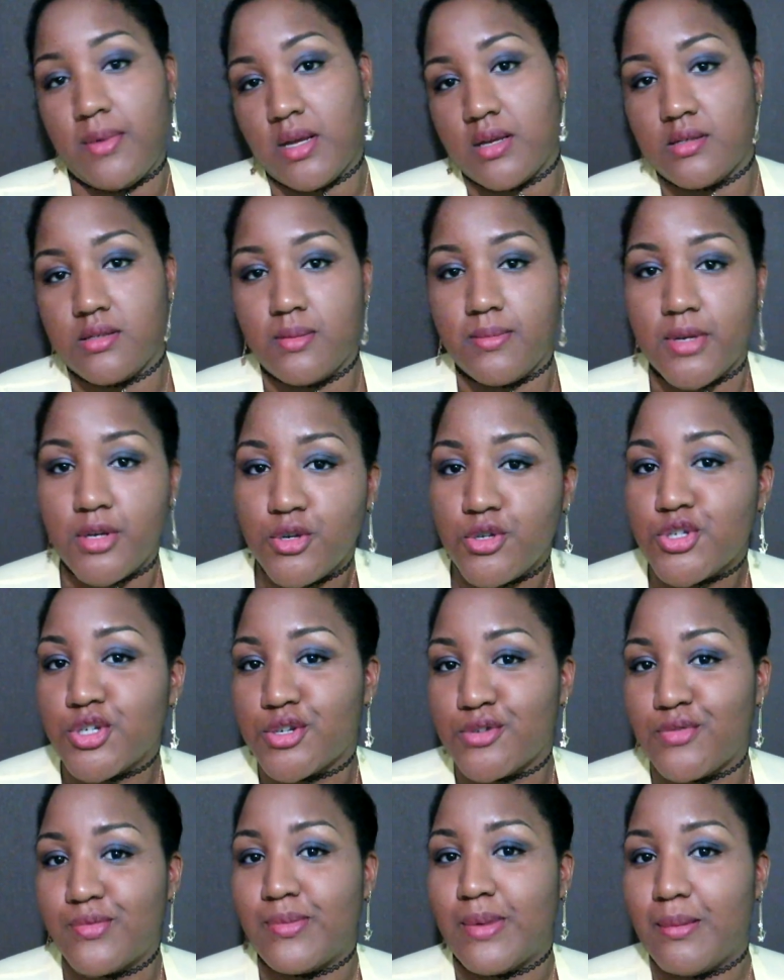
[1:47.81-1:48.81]
because you
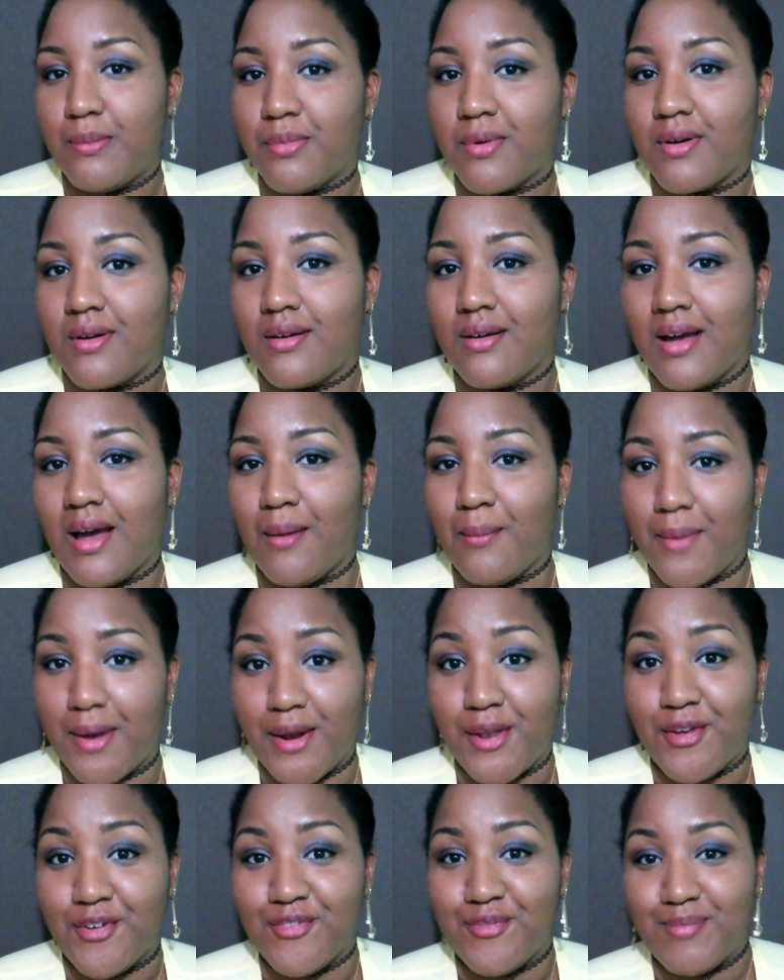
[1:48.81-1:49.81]
should remember how
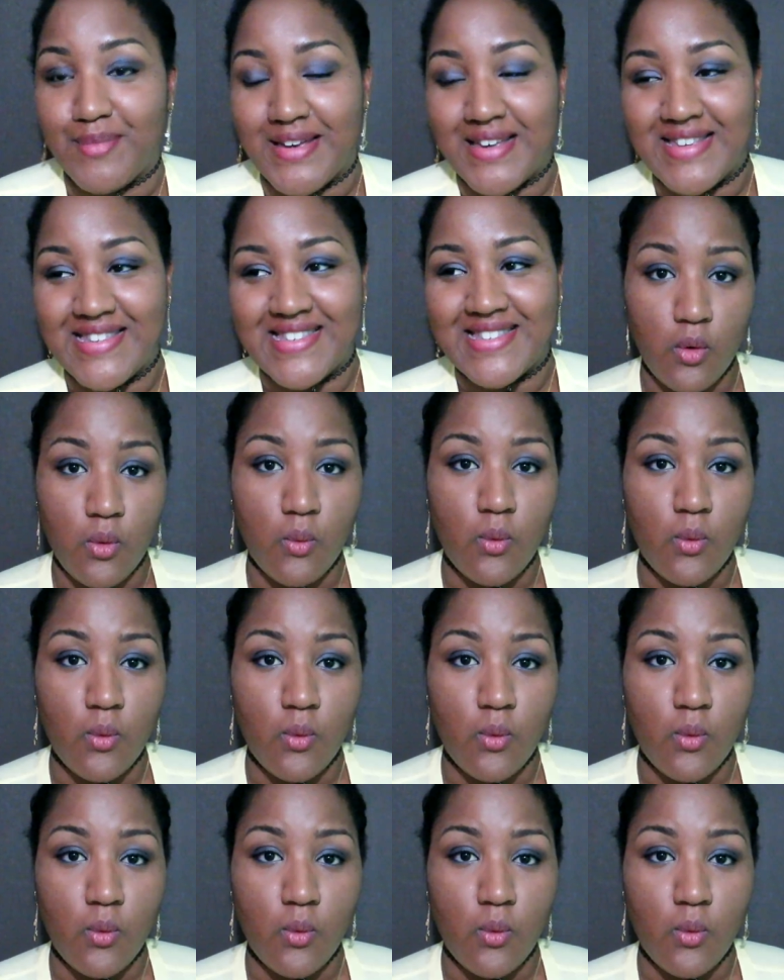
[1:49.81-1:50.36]
many you've missed.